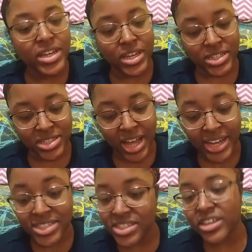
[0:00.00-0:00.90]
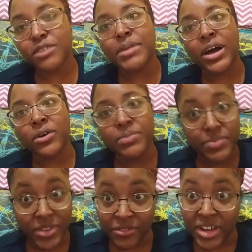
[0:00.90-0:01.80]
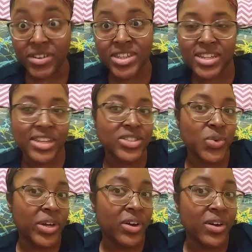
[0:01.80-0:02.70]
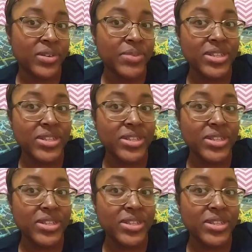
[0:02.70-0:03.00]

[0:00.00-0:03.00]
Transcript: is icing him out of everything that's going on.